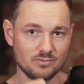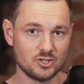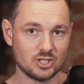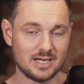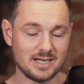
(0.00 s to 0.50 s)

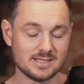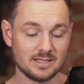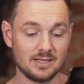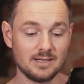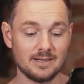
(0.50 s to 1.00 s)
visualize.
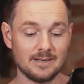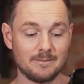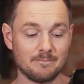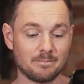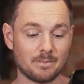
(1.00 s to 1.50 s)

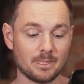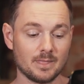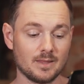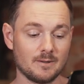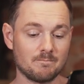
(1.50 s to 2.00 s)

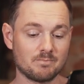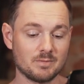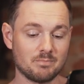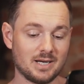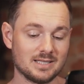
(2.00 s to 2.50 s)

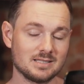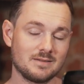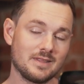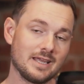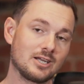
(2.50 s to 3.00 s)
But
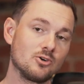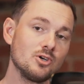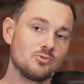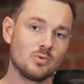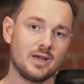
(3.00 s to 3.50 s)
a
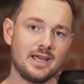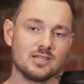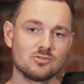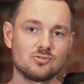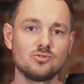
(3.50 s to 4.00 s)
good way
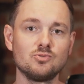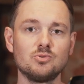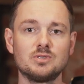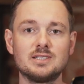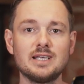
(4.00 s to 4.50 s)
to
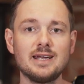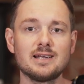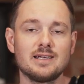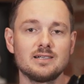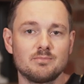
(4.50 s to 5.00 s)
do the
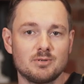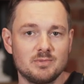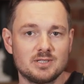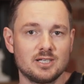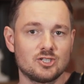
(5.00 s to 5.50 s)
data layer
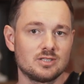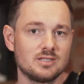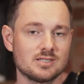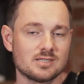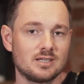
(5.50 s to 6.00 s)
implementation
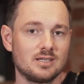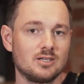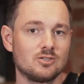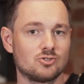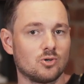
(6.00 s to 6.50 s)
is
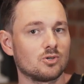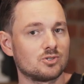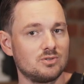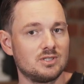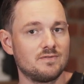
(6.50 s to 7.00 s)
talk
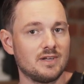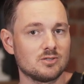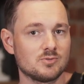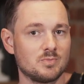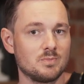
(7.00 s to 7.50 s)
to your
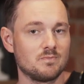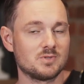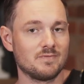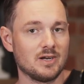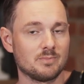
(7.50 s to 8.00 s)

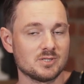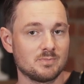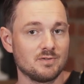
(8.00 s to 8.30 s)
developers